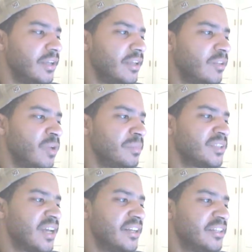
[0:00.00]
And the
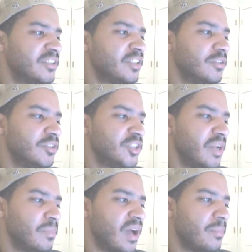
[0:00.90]
website is
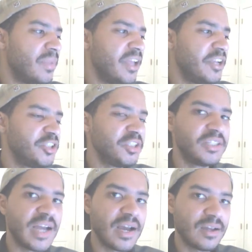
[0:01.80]

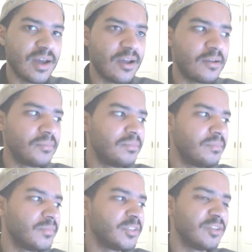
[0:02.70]
jpopasia.com.
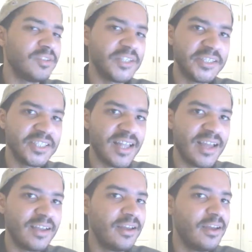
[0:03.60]
So thanks a lot.